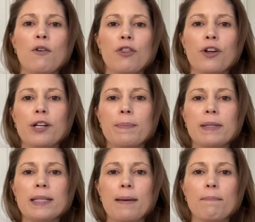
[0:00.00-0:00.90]

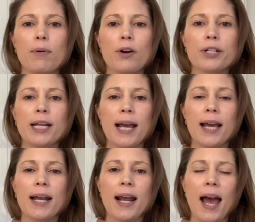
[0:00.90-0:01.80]
30%
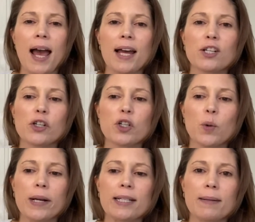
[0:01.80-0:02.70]
protein, and
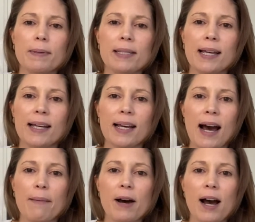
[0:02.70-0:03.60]
20%
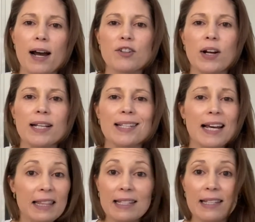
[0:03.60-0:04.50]
carbohydrates.
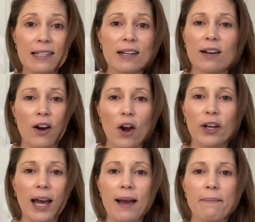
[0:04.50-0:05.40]
Now, this is a
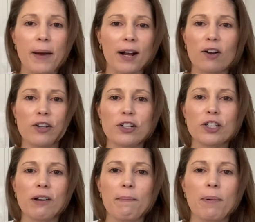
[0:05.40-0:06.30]
okay
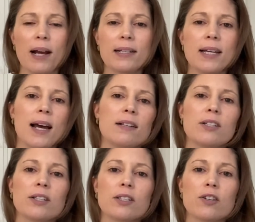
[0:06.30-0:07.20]
macronutrient breakdown
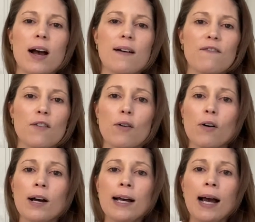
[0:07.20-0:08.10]
to strive for.